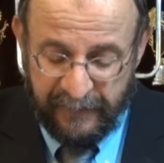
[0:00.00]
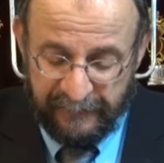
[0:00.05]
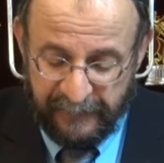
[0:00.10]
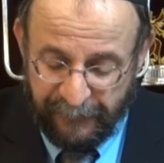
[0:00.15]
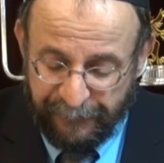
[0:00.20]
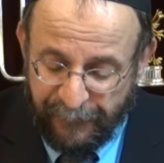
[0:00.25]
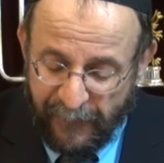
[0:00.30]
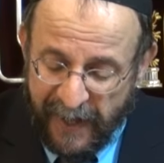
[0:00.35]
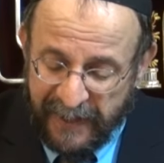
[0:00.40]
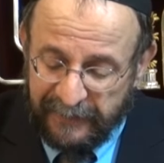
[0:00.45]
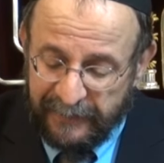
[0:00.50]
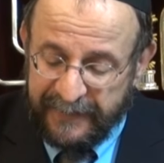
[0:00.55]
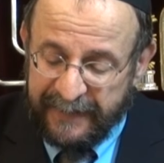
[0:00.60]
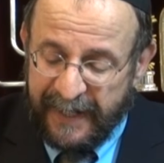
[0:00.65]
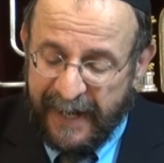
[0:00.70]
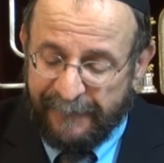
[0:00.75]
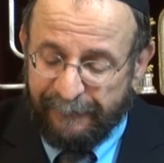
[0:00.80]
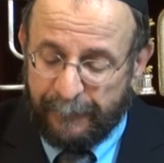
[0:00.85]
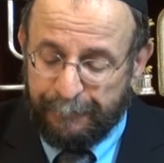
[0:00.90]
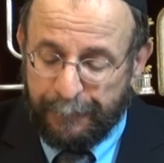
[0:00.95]
They finally
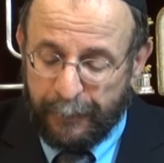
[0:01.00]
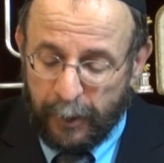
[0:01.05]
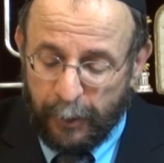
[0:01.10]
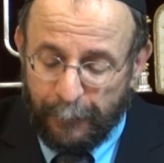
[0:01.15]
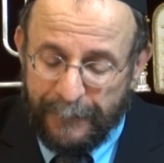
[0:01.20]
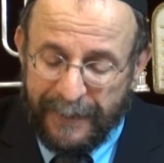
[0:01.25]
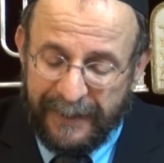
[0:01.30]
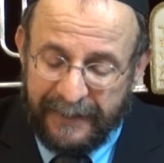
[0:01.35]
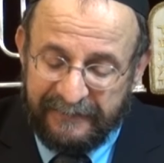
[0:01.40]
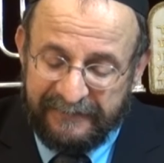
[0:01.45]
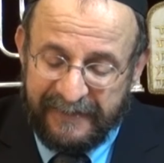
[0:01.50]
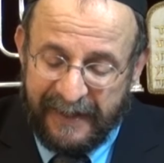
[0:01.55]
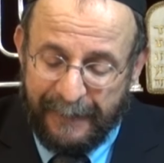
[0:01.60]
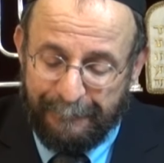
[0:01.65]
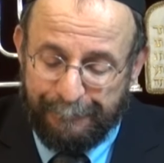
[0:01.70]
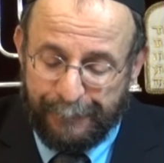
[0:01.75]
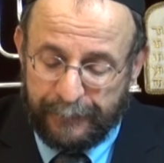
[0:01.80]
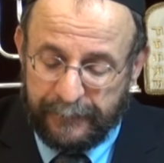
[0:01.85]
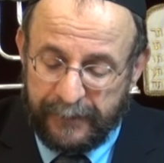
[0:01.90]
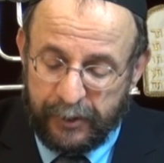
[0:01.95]
have a permanent
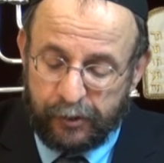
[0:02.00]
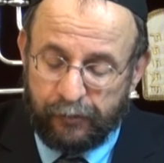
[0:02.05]
temple in